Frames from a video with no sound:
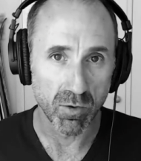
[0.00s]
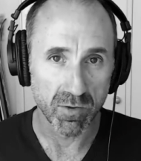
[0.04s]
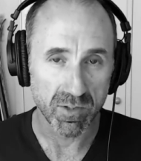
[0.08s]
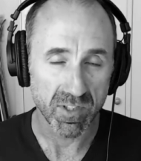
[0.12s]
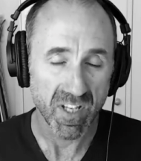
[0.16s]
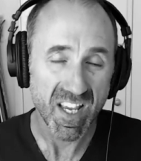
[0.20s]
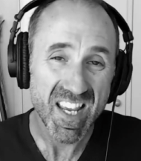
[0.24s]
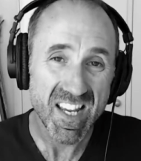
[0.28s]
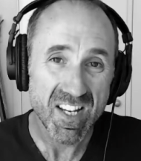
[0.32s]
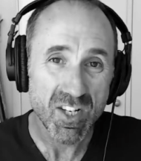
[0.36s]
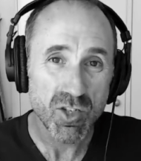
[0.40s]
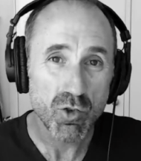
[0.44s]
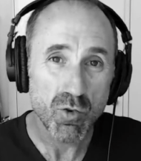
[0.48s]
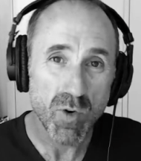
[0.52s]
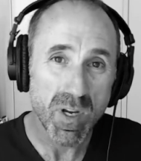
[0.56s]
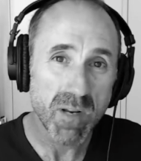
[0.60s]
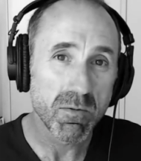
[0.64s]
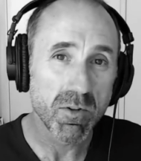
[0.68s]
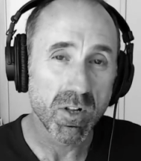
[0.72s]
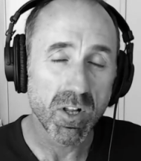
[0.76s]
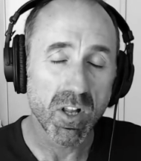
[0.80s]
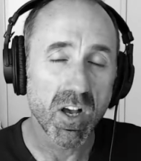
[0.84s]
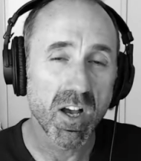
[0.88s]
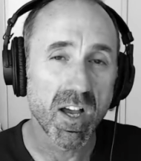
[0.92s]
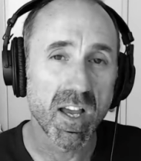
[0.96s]
So his dream
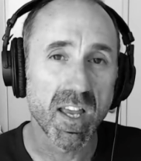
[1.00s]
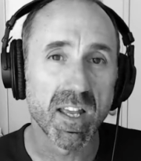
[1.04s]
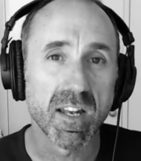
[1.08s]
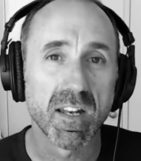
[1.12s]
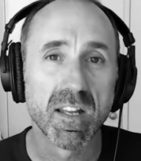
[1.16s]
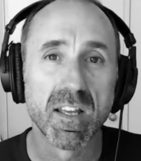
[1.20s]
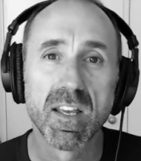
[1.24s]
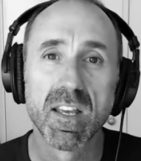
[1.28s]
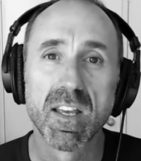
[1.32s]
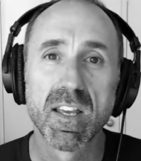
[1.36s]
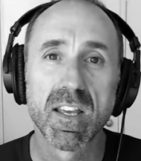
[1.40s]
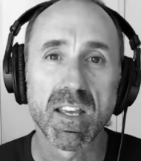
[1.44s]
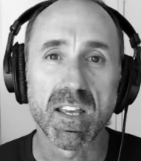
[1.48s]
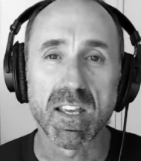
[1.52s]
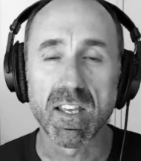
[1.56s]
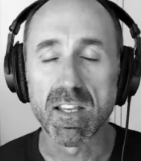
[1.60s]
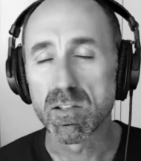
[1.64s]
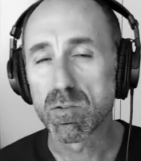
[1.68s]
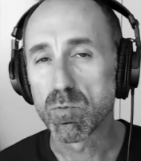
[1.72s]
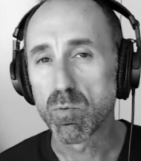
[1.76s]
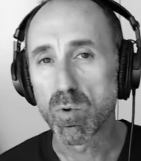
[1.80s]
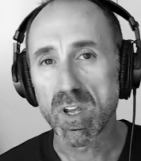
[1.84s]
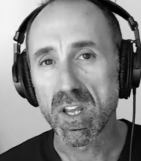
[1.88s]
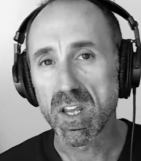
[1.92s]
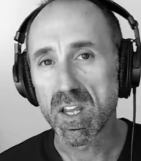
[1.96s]
client is
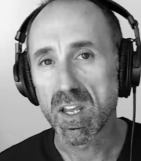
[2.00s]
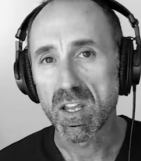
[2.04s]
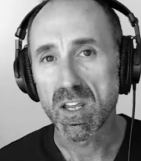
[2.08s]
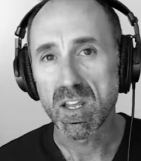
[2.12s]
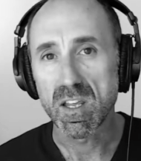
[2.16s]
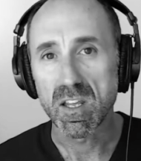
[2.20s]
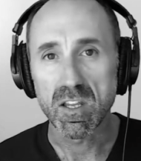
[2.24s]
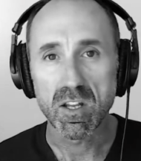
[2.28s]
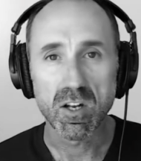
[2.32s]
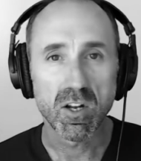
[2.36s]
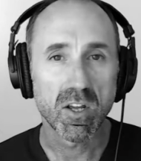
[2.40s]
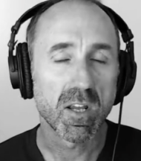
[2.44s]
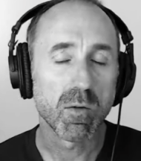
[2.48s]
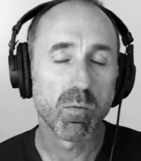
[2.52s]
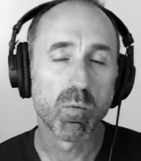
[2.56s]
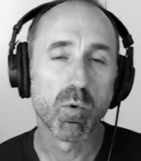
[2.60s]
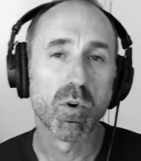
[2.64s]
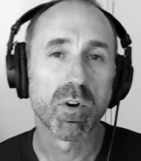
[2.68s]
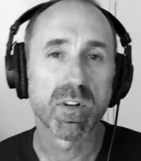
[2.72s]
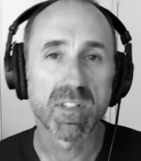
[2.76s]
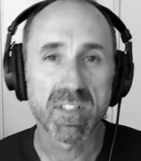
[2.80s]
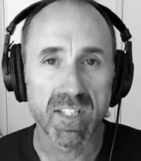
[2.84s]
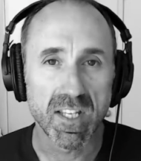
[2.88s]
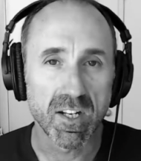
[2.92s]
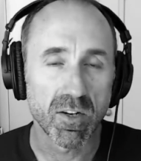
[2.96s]
where, he
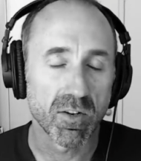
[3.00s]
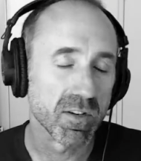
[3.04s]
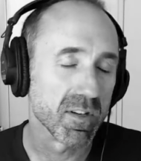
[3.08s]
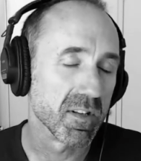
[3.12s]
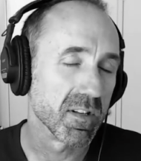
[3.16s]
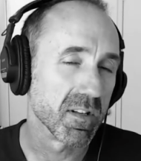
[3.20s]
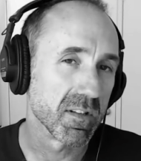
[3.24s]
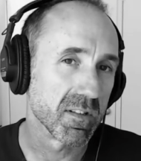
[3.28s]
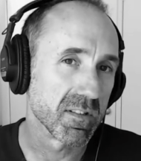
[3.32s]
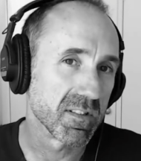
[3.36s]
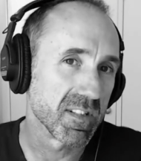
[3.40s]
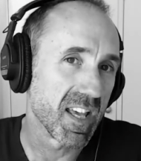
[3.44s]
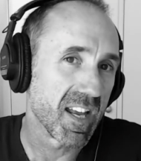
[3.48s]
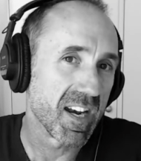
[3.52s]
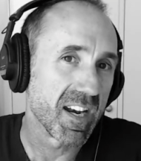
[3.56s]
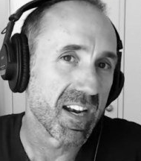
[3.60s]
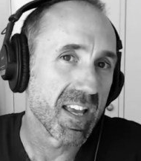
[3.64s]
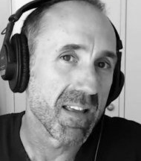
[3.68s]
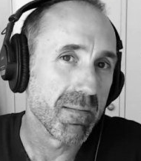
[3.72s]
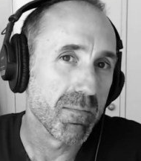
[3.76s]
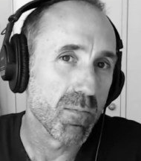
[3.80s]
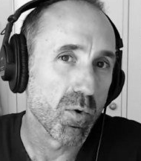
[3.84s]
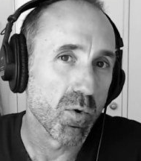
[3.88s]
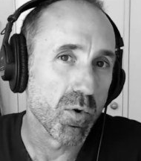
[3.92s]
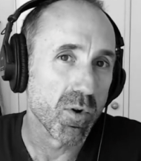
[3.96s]
walks in on a Saturday
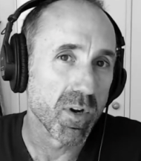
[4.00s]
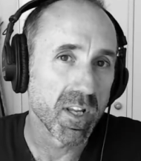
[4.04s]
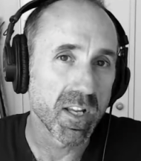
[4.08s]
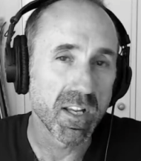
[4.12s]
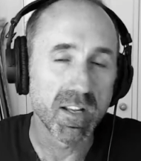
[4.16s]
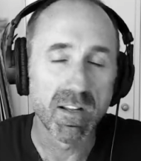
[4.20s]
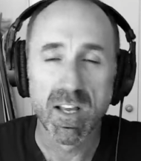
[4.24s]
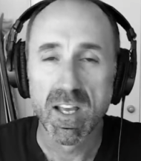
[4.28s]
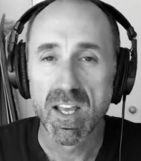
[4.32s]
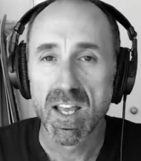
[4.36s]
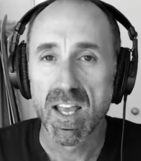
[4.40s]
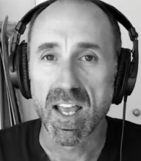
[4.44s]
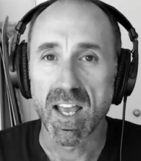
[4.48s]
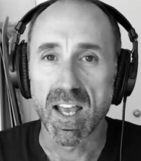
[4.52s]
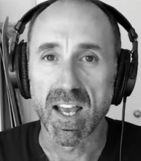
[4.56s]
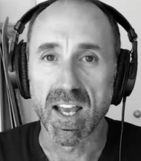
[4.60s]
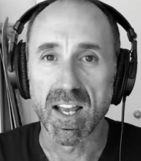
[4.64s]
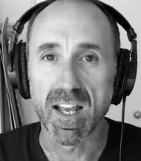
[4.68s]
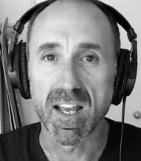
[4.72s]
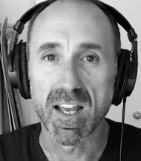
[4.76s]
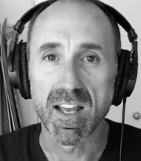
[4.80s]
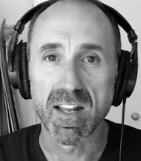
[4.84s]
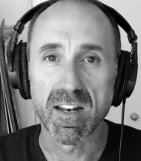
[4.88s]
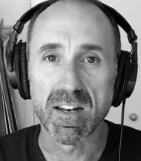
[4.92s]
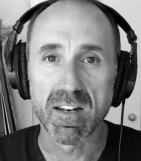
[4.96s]
morning
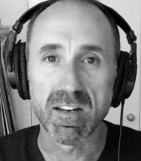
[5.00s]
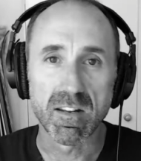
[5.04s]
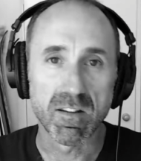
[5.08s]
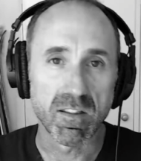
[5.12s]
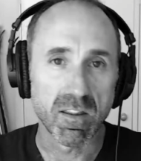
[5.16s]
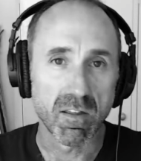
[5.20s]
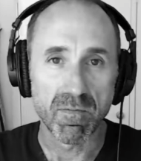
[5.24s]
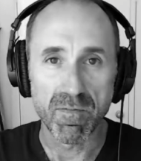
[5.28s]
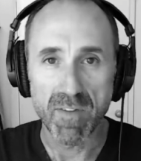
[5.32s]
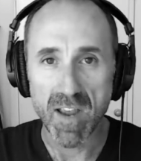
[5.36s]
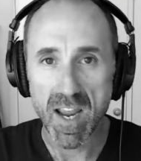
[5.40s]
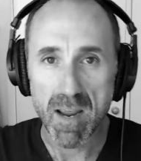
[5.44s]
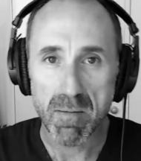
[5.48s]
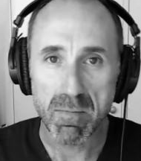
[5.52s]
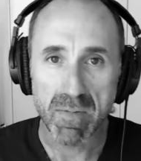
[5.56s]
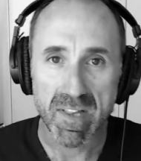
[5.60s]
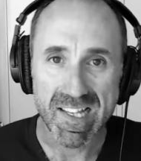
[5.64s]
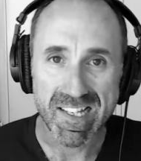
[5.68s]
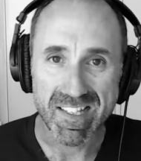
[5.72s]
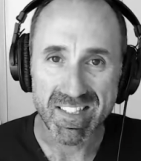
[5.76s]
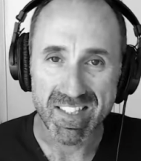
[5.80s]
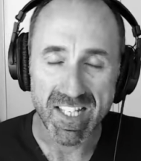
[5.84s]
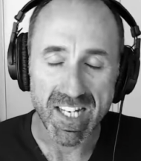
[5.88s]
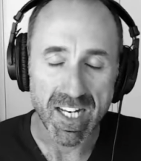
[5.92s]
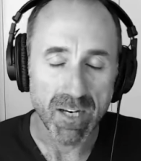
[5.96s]
and the family
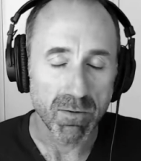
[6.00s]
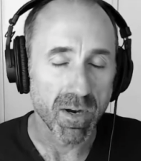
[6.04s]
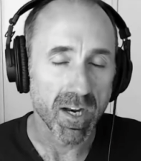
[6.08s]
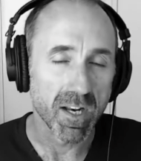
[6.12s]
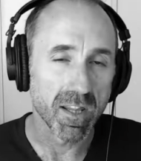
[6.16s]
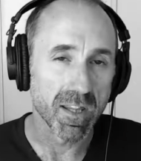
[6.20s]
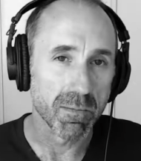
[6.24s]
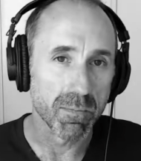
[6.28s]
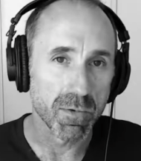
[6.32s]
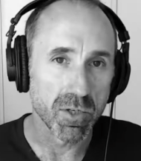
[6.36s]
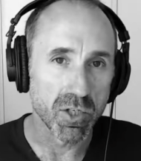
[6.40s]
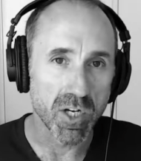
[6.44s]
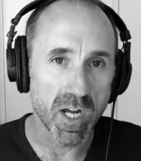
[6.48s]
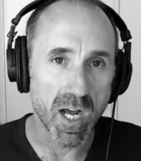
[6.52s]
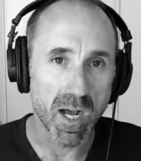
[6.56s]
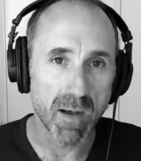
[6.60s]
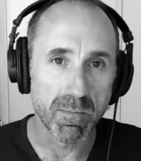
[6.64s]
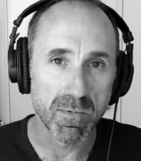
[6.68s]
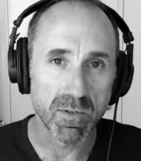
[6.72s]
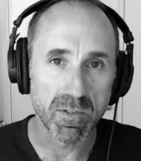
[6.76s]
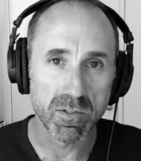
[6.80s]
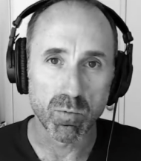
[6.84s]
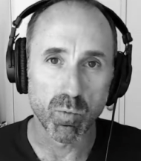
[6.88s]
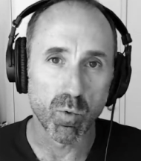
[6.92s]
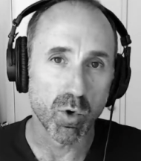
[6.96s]
is sitting around in their
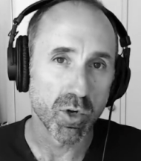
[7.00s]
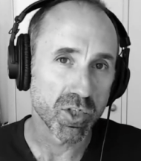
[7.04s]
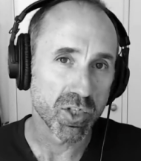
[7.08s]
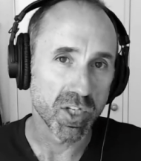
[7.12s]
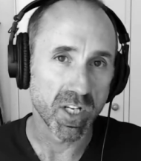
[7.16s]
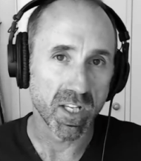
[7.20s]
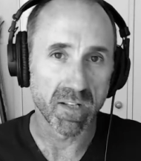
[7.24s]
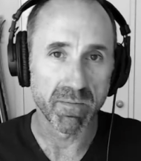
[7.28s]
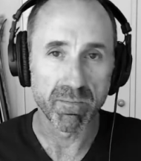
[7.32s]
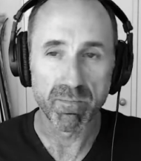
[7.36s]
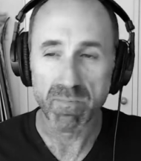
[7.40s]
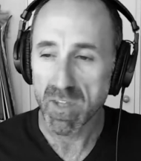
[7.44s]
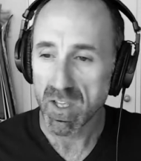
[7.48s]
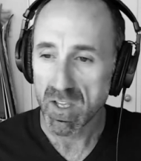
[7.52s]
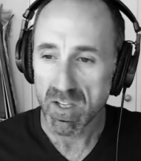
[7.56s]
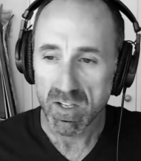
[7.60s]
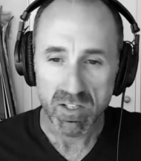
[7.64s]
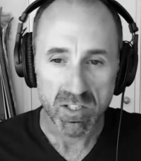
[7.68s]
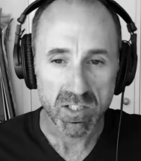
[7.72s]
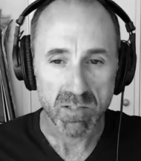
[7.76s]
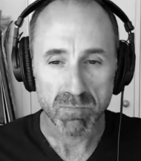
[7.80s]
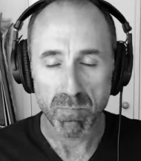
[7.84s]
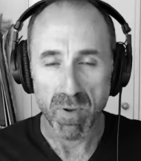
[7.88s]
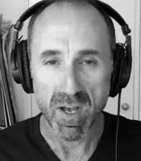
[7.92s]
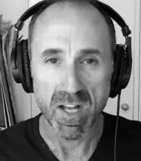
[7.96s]
pajamas watching
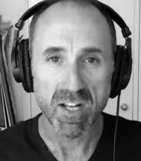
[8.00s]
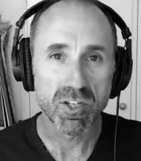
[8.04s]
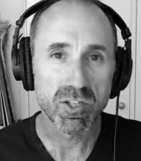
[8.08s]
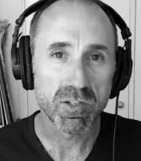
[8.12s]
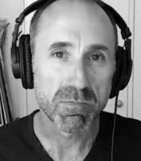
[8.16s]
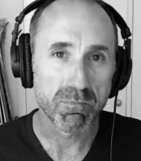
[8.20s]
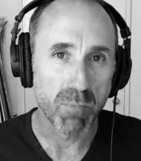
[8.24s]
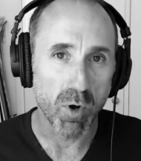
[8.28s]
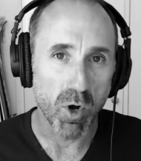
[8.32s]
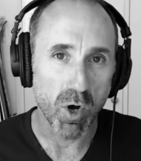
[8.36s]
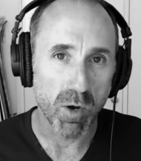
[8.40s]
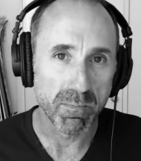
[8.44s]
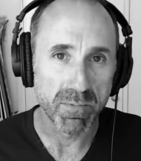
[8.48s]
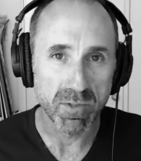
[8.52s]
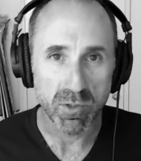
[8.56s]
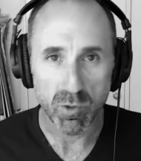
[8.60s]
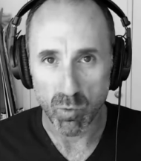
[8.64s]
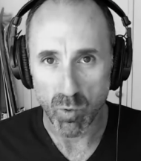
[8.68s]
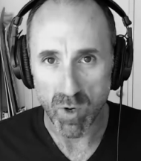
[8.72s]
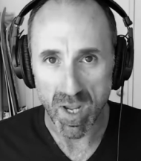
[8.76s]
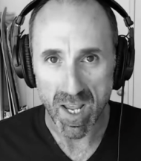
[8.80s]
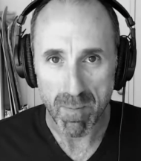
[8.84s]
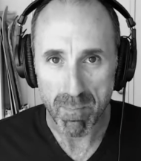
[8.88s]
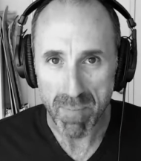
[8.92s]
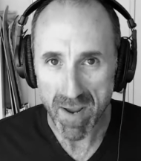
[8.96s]
SpongeBob
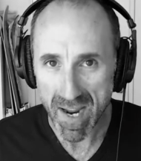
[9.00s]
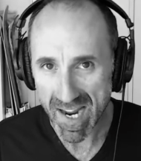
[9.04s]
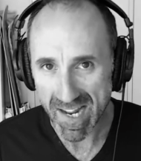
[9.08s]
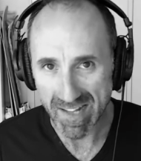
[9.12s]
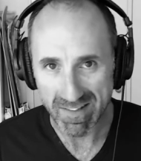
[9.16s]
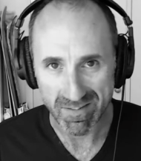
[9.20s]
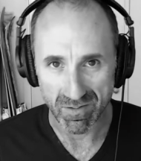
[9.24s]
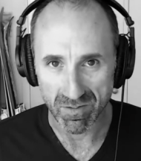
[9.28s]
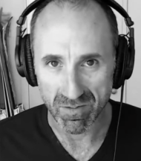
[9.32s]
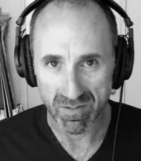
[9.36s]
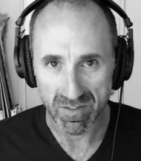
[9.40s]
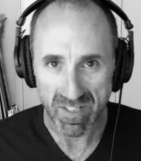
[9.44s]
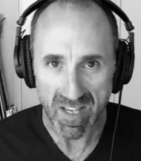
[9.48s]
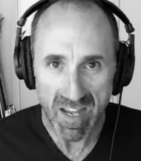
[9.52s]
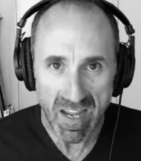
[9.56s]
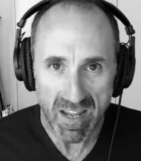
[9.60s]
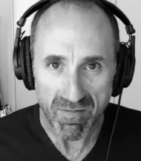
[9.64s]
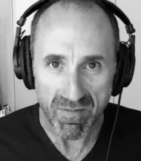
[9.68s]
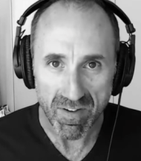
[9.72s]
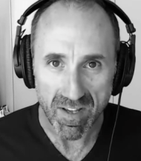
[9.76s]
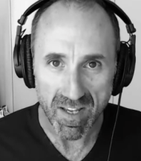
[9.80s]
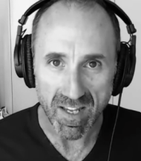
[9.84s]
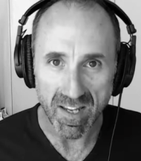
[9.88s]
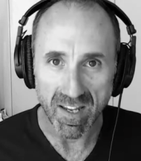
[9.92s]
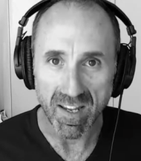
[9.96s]
SquarePants on
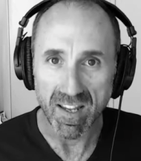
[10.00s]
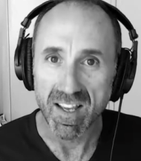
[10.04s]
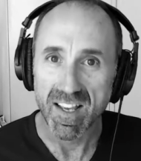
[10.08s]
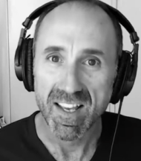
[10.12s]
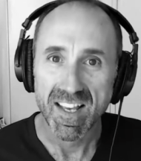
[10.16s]
TV.